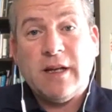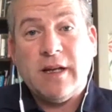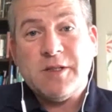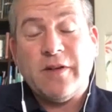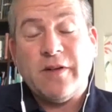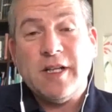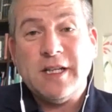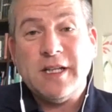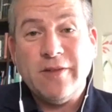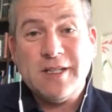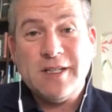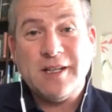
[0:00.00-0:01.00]
There was a very
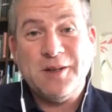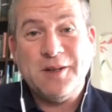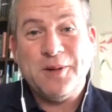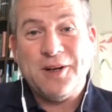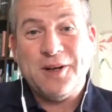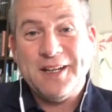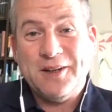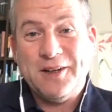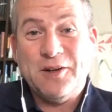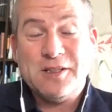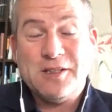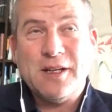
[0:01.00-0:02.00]
serious side to Paddy.
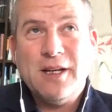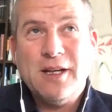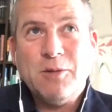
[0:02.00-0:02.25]
It's